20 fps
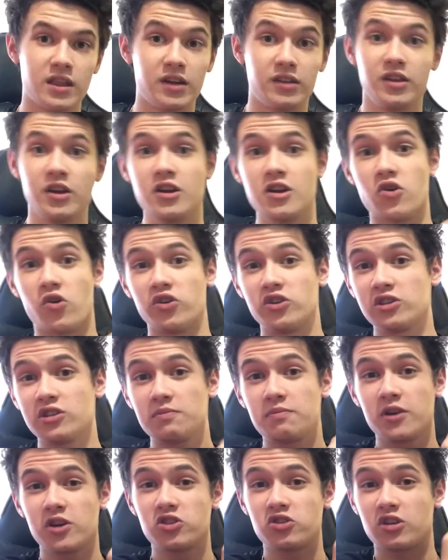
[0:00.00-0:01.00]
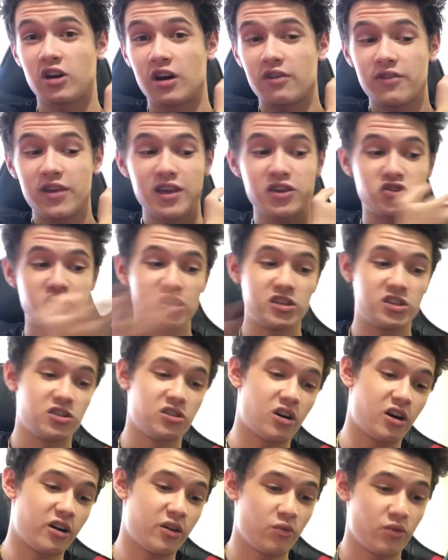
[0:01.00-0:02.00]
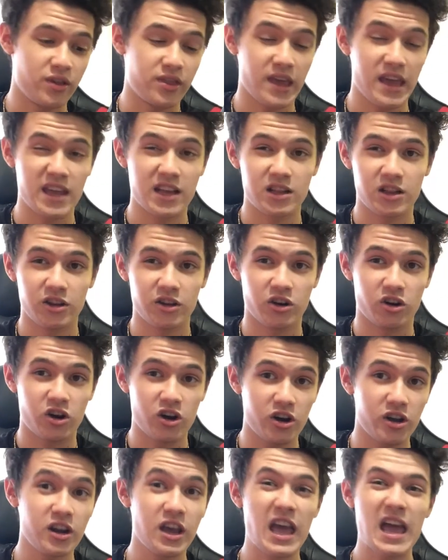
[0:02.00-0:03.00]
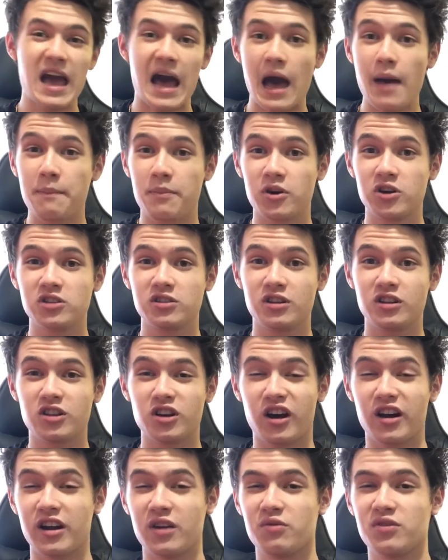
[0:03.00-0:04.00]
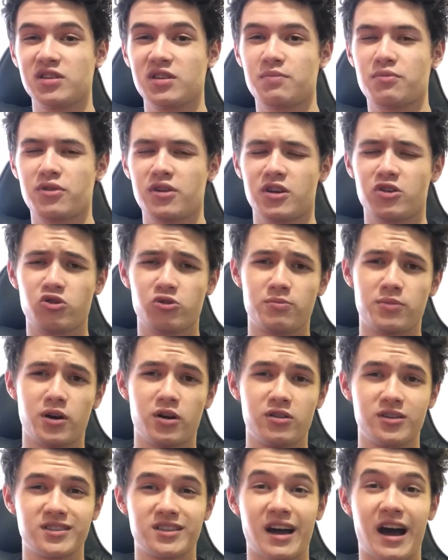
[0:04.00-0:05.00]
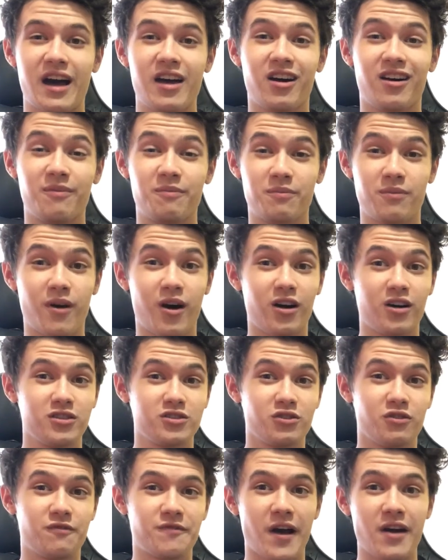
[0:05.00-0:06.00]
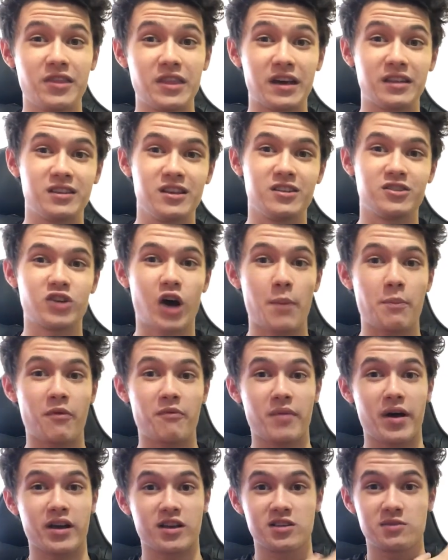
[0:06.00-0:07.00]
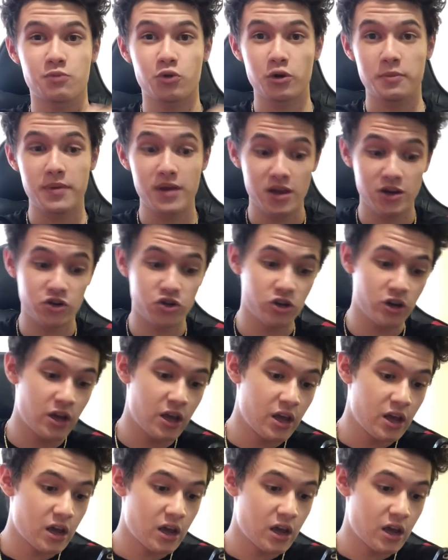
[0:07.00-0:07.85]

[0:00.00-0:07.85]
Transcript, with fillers: Now there you go, just a picture of a GTR with a clear hood. I personally thought it was a pretty cool post. I also found it at the top of my explore page.